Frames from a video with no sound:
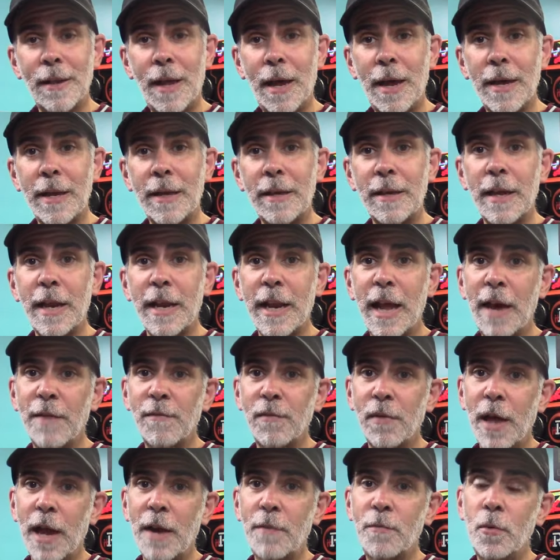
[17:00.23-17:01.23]
line and I
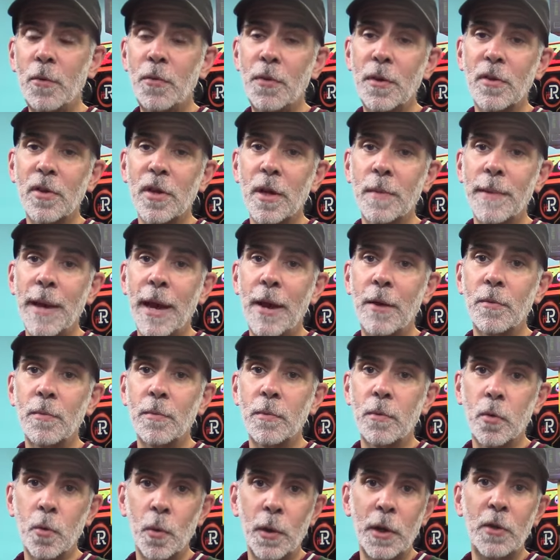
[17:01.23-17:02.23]
have a lot of new things coming out
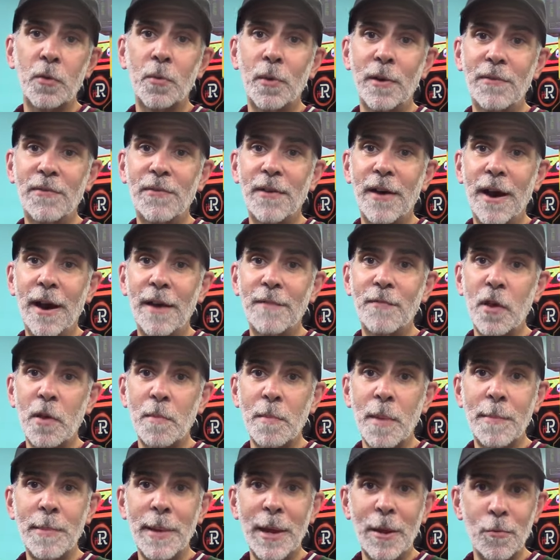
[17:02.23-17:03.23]
in 2025 that
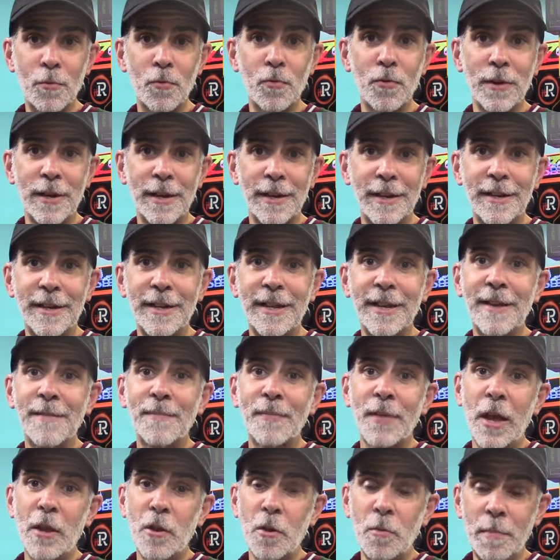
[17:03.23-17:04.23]
you may be interested in,
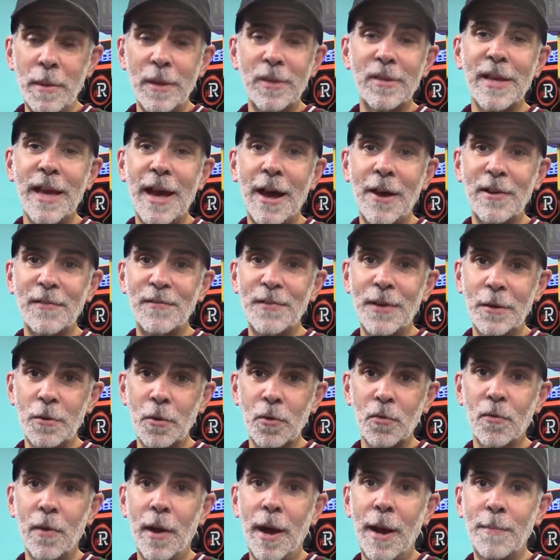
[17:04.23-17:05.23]
and you'll miss out if you're not
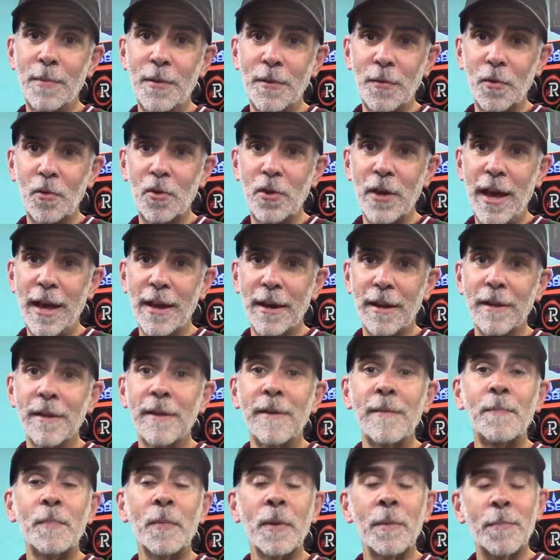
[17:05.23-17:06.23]
subscribed to the
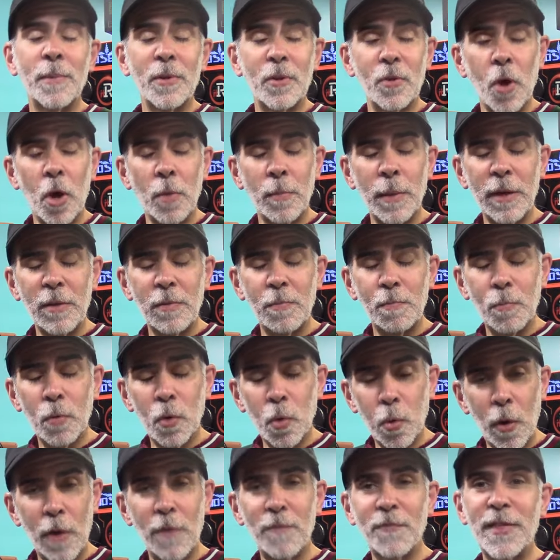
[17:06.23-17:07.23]
channel. But to all my
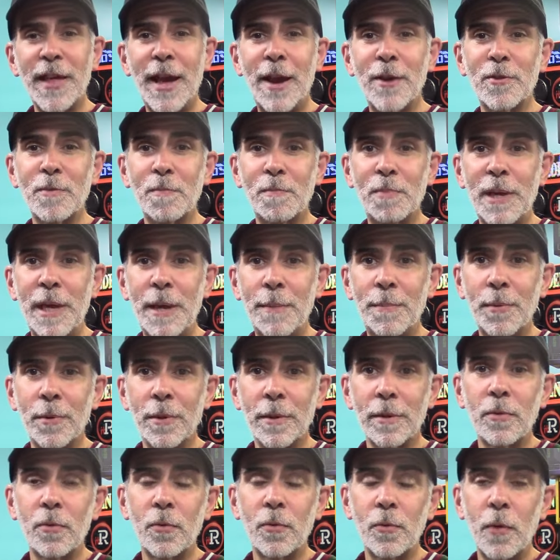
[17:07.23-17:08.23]
12,000
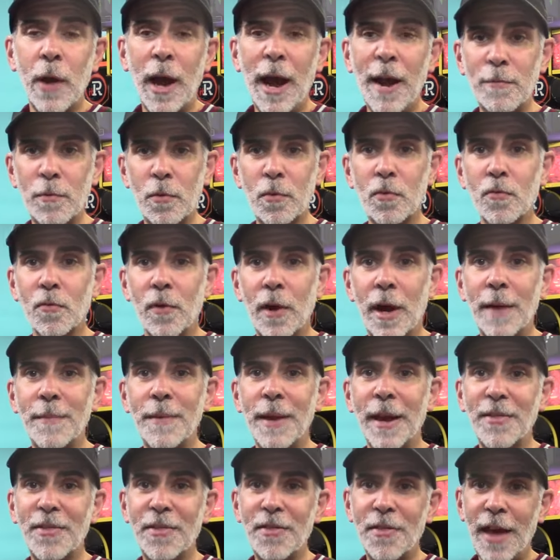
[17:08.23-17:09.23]
people who have
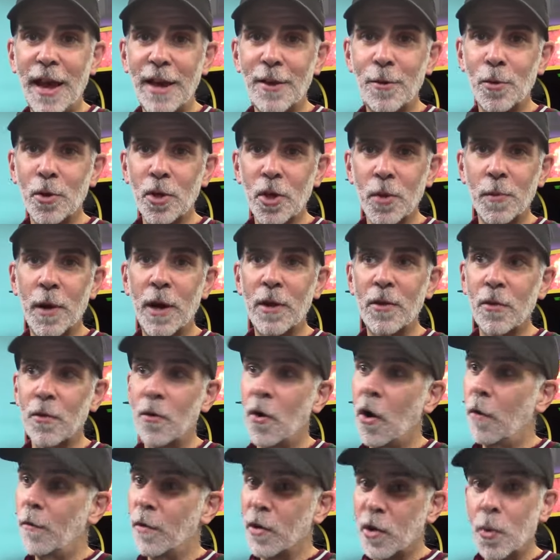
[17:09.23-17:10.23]
subscribed, I thank you so much.
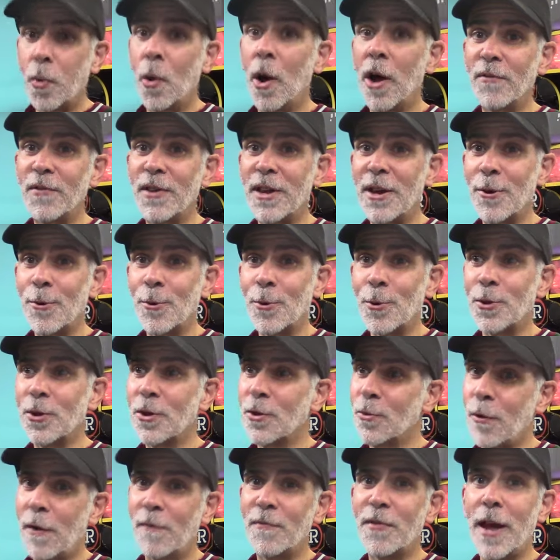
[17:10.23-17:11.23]
Over 12 years,
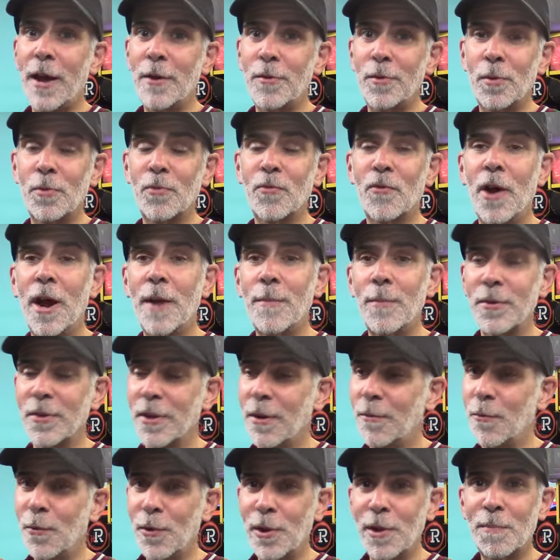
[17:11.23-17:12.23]
12,000 subscribers.
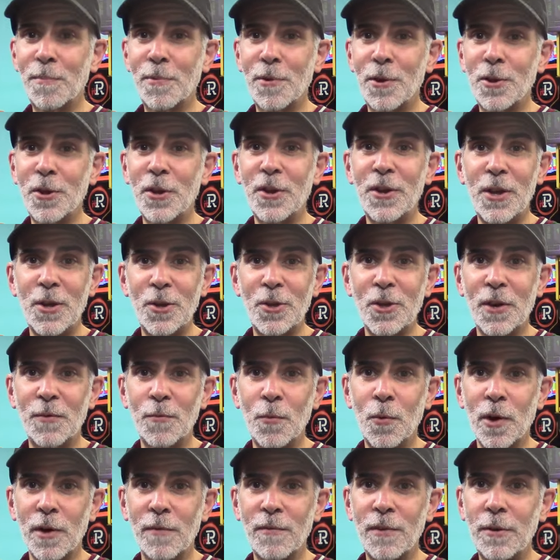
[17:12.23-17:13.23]
I really appreciate each and
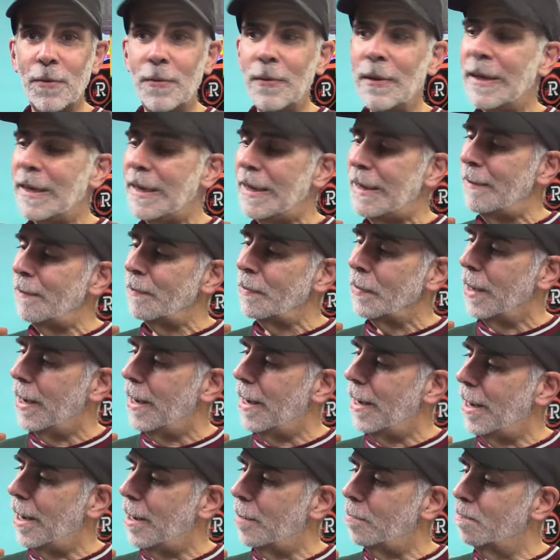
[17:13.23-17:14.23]
every one of you.
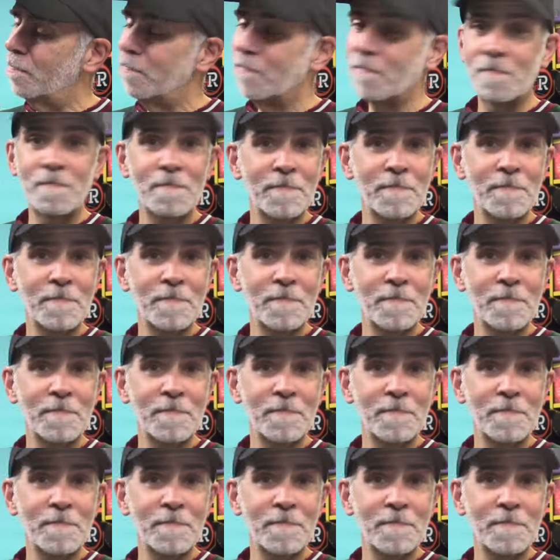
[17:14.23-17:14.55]
Um,